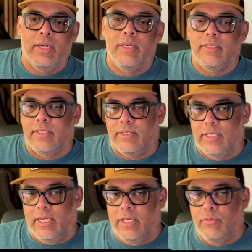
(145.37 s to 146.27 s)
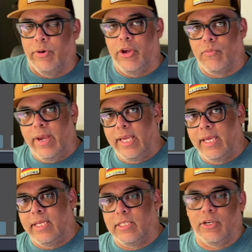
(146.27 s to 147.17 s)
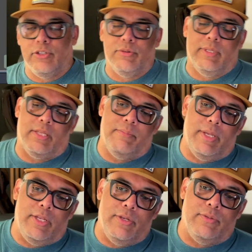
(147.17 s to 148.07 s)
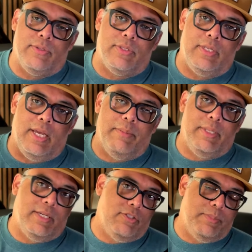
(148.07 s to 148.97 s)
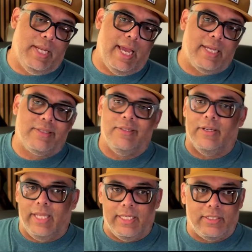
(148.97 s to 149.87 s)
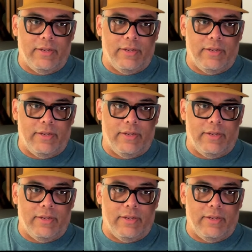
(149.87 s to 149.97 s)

to see where your rank is and go to another menu to see how many times you've been hacked and all that stuff.